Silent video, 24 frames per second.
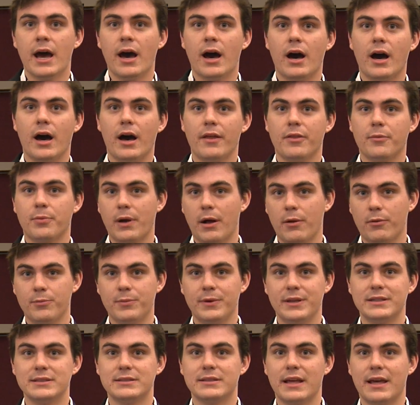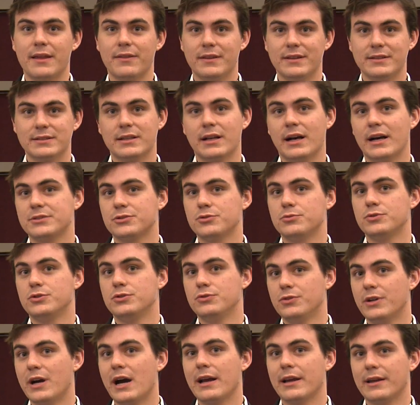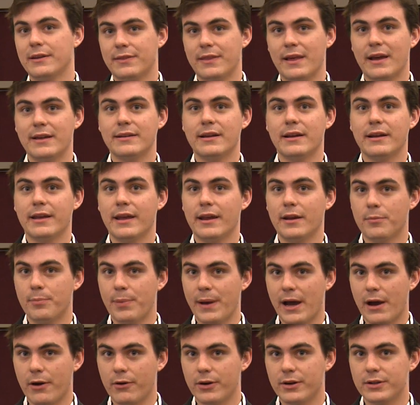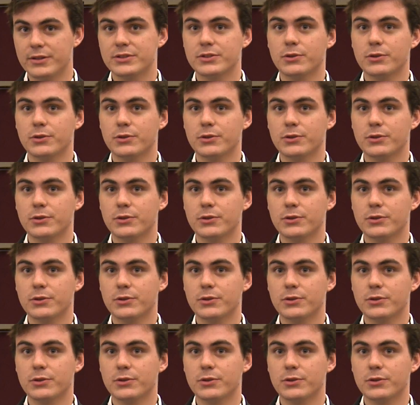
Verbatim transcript: Uh, the problem is that these classrooms do not get that dedicated power.